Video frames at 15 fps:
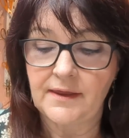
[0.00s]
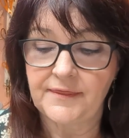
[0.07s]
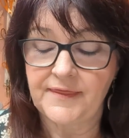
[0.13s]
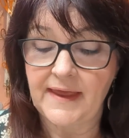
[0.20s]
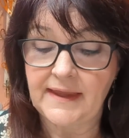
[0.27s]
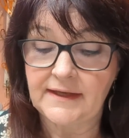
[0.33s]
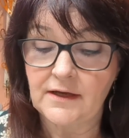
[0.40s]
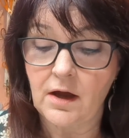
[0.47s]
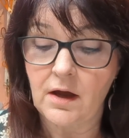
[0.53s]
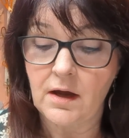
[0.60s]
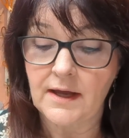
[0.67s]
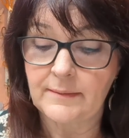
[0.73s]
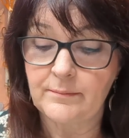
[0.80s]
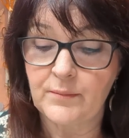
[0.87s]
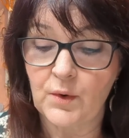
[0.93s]
Then
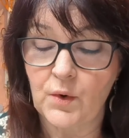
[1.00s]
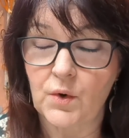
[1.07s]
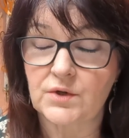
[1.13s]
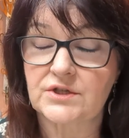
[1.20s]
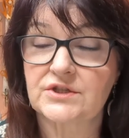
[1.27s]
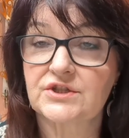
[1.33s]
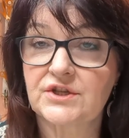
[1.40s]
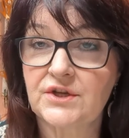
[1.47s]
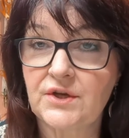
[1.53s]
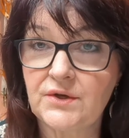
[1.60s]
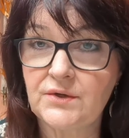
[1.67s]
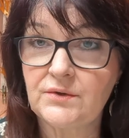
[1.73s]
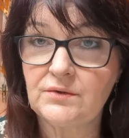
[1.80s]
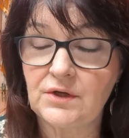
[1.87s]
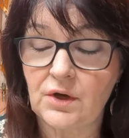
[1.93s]
I bought
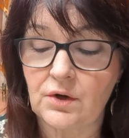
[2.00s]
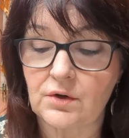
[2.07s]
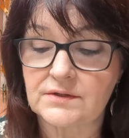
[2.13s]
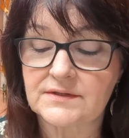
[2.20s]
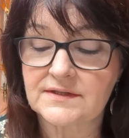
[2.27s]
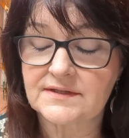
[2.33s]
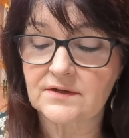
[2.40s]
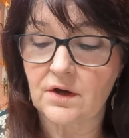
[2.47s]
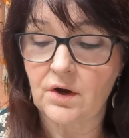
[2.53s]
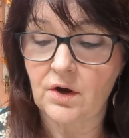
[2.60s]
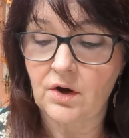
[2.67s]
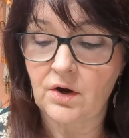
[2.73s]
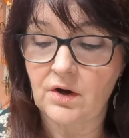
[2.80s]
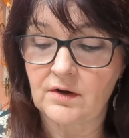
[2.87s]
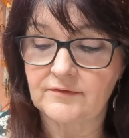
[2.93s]
2 lots
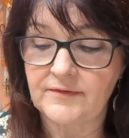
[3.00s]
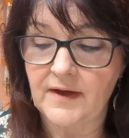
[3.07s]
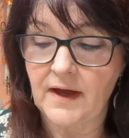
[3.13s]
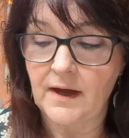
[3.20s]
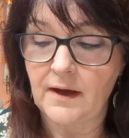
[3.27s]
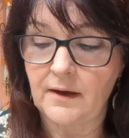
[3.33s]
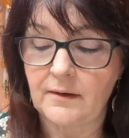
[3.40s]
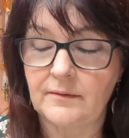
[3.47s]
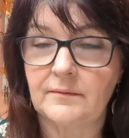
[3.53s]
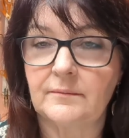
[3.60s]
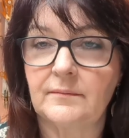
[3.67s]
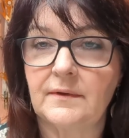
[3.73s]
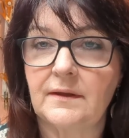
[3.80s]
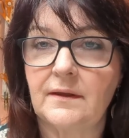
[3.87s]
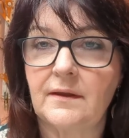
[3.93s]
of
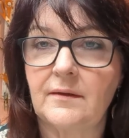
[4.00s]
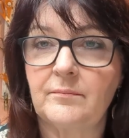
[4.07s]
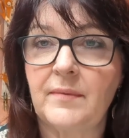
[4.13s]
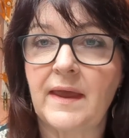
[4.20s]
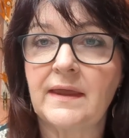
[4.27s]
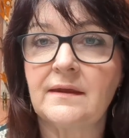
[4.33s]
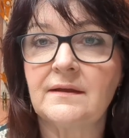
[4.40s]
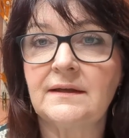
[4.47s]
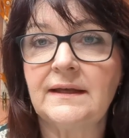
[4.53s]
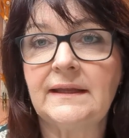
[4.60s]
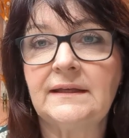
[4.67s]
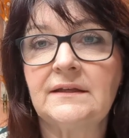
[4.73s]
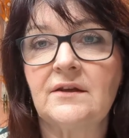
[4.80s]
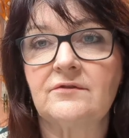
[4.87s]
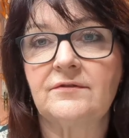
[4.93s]

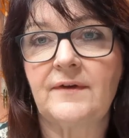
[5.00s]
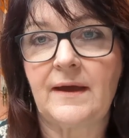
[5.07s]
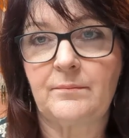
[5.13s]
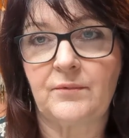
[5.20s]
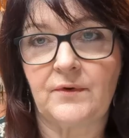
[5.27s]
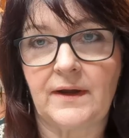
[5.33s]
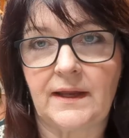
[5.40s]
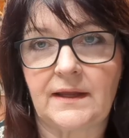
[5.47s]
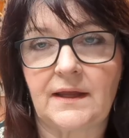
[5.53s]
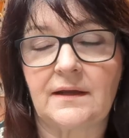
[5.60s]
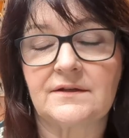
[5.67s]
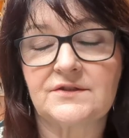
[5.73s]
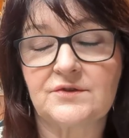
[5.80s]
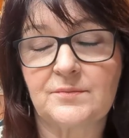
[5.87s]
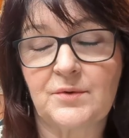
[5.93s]
Bengalin fabric,
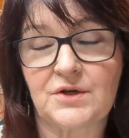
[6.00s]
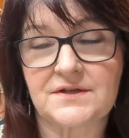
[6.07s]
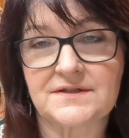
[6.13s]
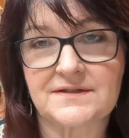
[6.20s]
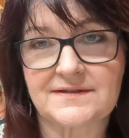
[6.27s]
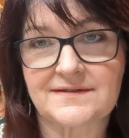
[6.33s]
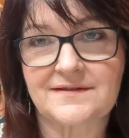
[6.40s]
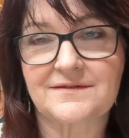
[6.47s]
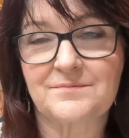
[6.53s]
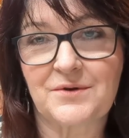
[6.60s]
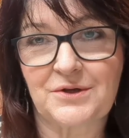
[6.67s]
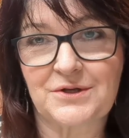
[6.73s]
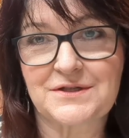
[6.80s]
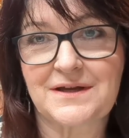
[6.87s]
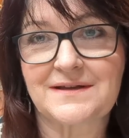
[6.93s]
and I do
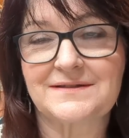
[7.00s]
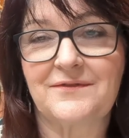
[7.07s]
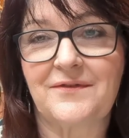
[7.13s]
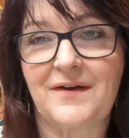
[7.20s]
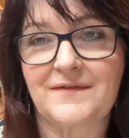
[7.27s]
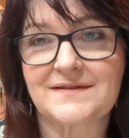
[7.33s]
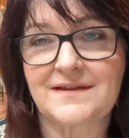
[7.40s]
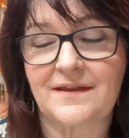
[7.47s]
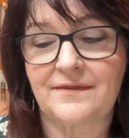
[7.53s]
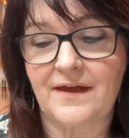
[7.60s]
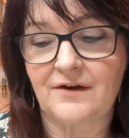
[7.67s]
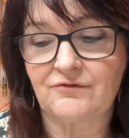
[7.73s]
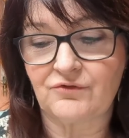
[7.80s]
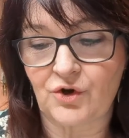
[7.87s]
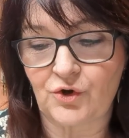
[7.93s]
apologise if I've said
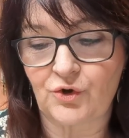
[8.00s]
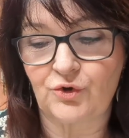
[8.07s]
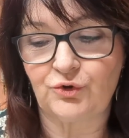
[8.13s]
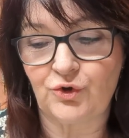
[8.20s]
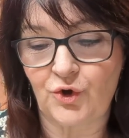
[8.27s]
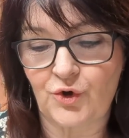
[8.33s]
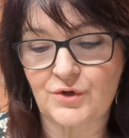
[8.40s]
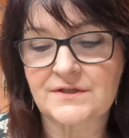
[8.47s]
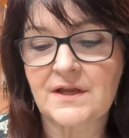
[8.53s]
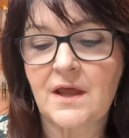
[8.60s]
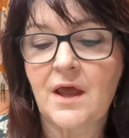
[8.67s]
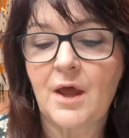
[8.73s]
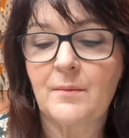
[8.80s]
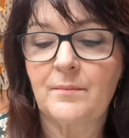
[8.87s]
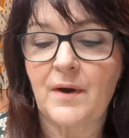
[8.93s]
that wrong or not,
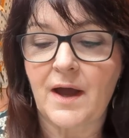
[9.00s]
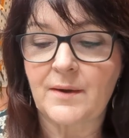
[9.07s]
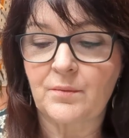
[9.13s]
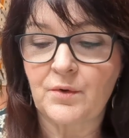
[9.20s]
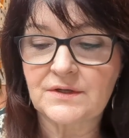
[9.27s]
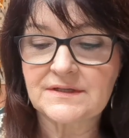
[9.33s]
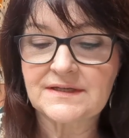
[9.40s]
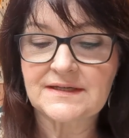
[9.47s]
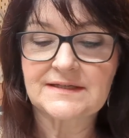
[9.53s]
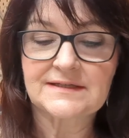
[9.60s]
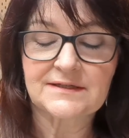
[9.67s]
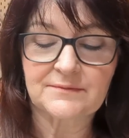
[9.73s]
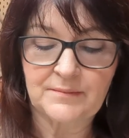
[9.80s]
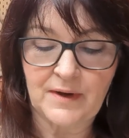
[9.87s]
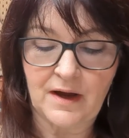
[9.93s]
but I wanted
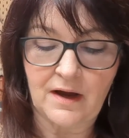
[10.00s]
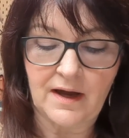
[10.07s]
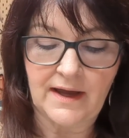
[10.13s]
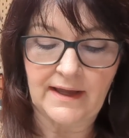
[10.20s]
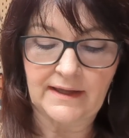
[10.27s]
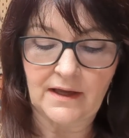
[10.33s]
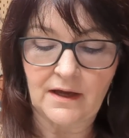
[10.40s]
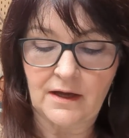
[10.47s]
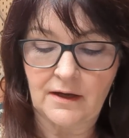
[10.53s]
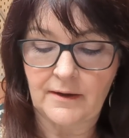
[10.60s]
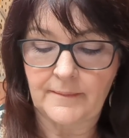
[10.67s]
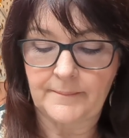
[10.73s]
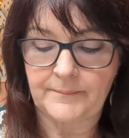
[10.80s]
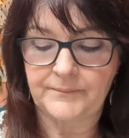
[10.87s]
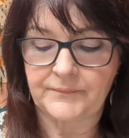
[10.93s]
to buy
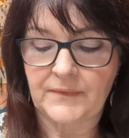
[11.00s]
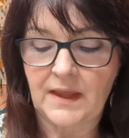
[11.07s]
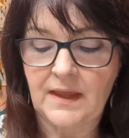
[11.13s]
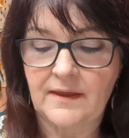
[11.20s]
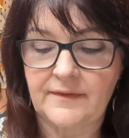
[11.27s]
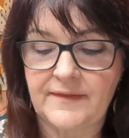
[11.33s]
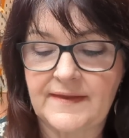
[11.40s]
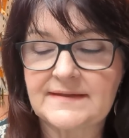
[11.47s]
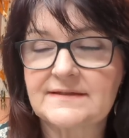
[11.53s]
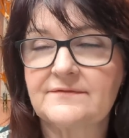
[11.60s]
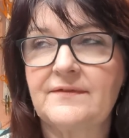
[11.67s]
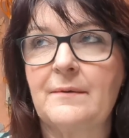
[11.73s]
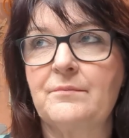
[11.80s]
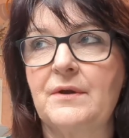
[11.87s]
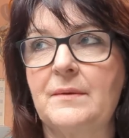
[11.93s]
this
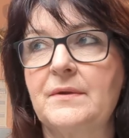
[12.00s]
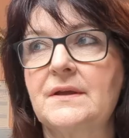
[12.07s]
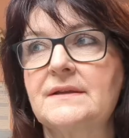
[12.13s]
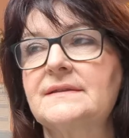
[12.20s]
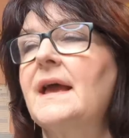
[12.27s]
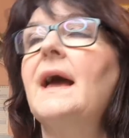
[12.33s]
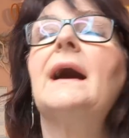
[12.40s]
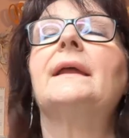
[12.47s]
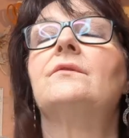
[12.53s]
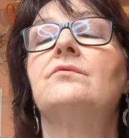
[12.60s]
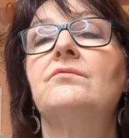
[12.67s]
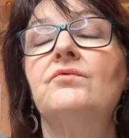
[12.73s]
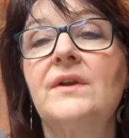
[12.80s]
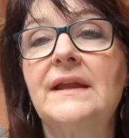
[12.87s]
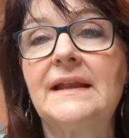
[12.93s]
fabric because it had a
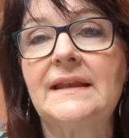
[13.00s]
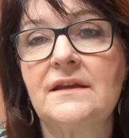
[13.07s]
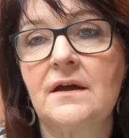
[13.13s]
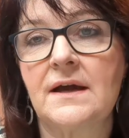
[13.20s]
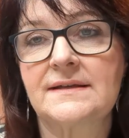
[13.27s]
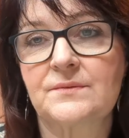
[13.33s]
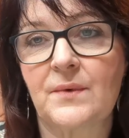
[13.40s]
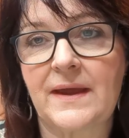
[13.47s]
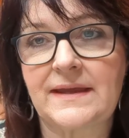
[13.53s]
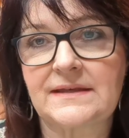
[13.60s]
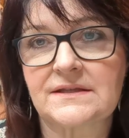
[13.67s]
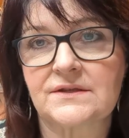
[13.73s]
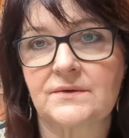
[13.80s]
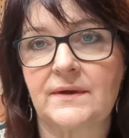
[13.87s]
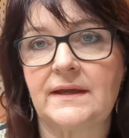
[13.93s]
really nice
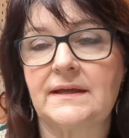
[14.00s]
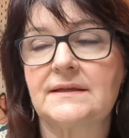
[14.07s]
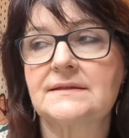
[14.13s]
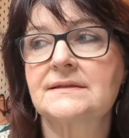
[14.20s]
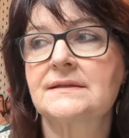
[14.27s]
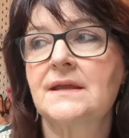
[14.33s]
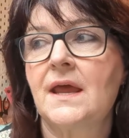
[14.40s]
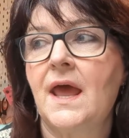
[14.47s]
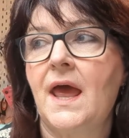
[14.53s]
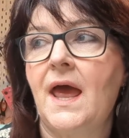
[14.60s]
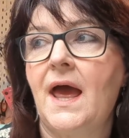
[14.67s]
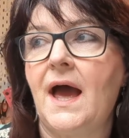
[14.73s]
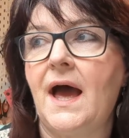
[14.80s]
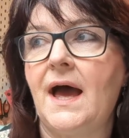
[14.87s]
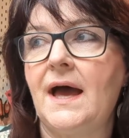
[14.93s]
weight to it,
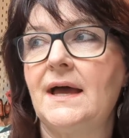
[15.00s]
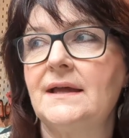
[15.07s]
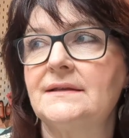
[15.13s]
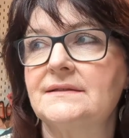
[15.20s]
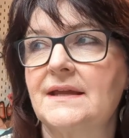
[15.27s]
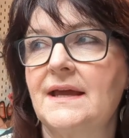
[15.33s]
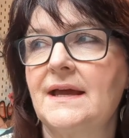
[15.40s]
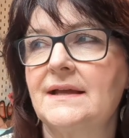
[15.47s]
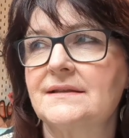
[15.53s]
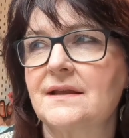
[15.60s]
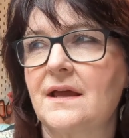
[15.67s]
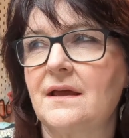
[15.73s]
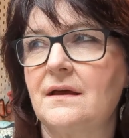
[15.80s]
and it had